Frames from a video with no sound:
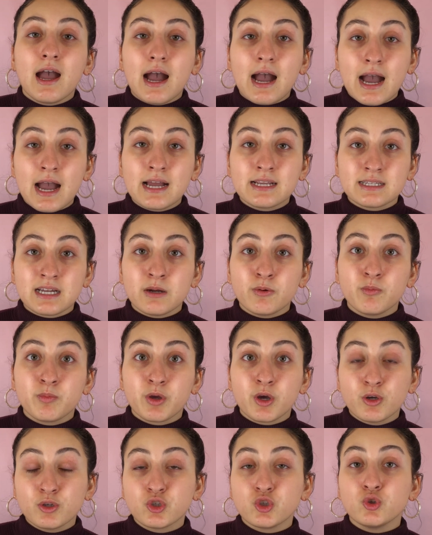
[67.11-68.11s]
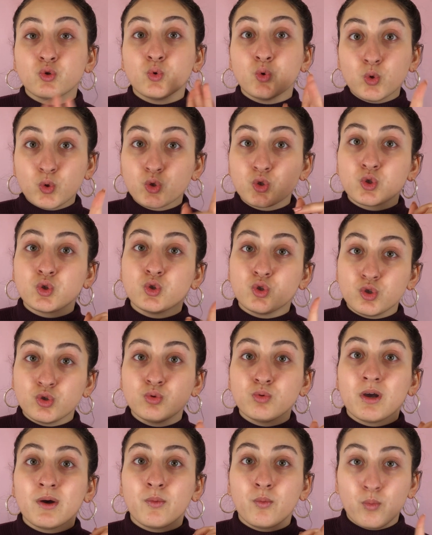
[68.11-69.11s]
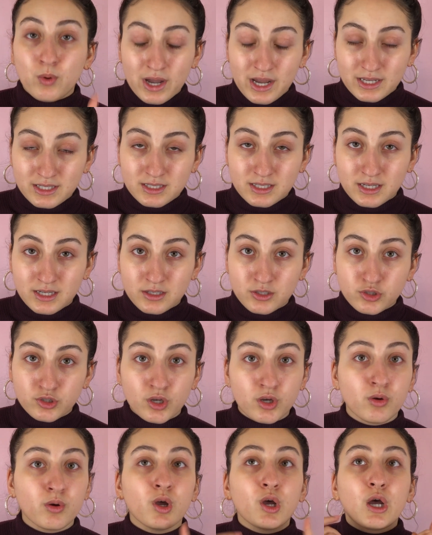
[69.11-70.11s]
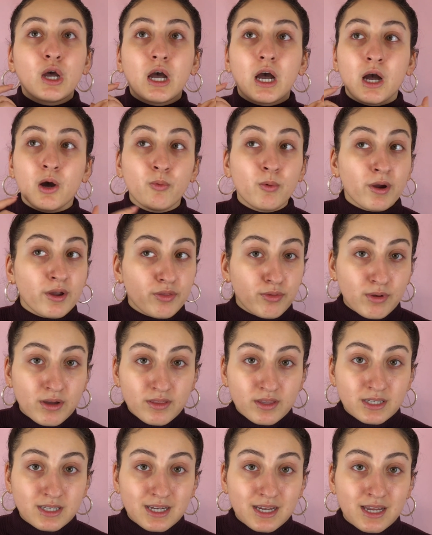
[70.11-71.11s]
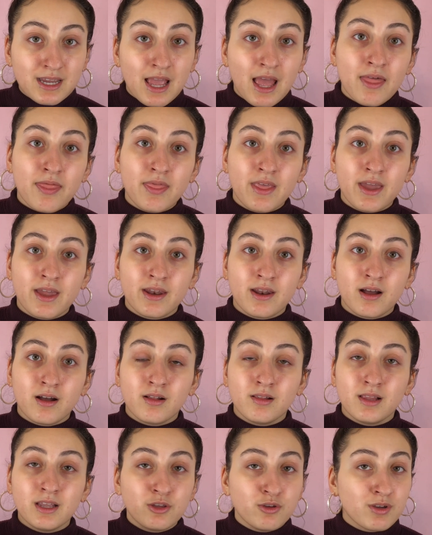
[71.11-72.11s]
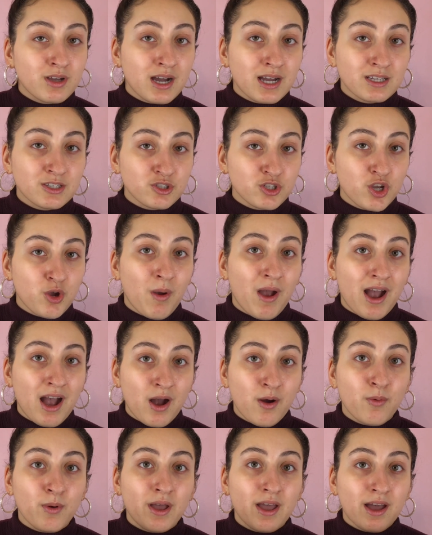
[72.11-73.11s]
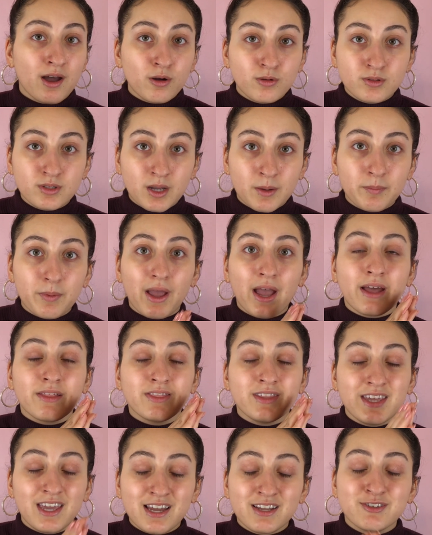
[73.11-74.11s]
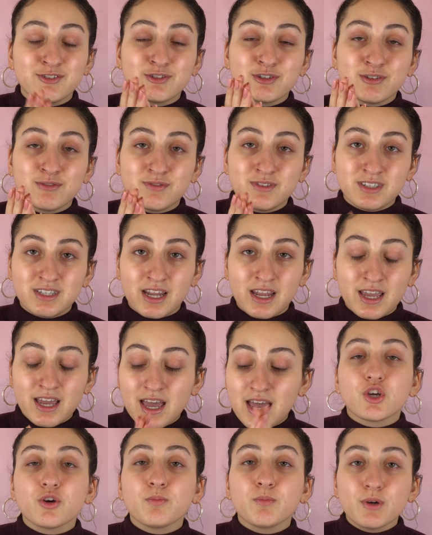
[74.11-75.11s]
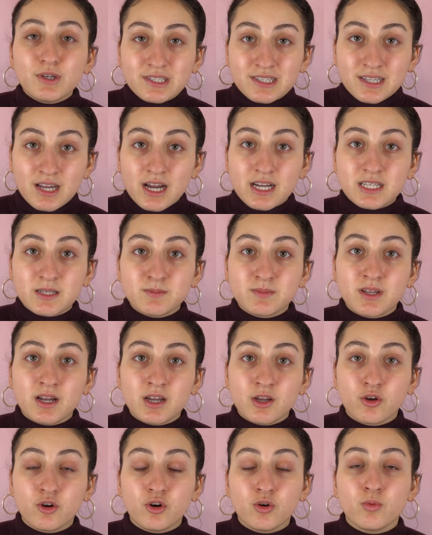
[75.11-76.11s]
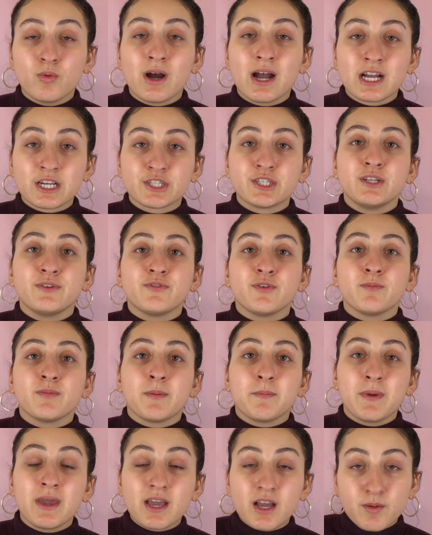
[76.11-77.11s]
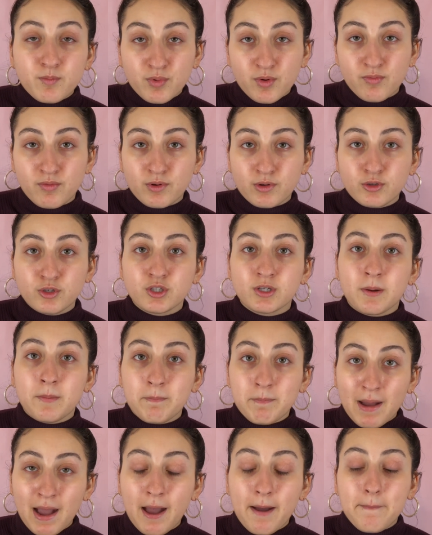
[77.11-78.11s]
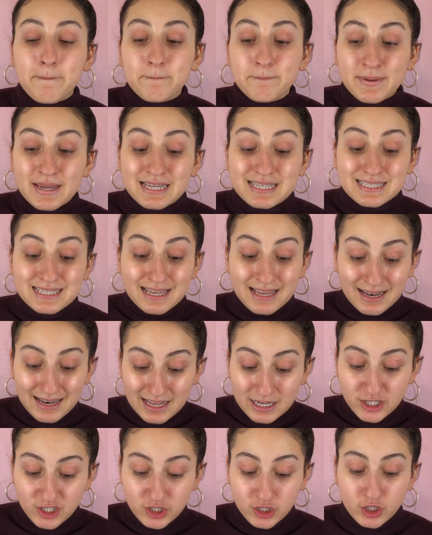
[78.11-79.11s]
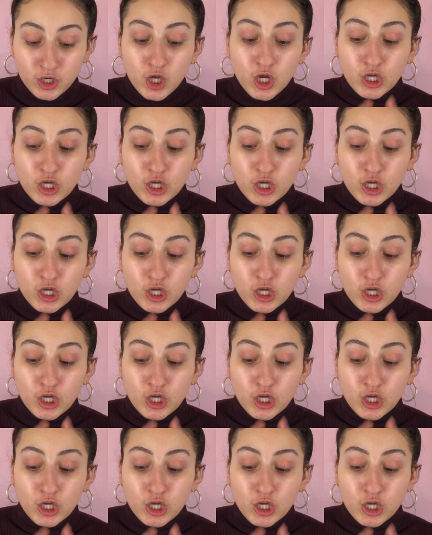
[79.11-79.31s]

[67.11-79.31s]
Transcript: And I'm going to also do a wear test. So I'll wear it throughout the day and then I'll let you guys know how it held up at the end of the day. So most of the items that I got were actually from the Makeup Revolution matte base collection.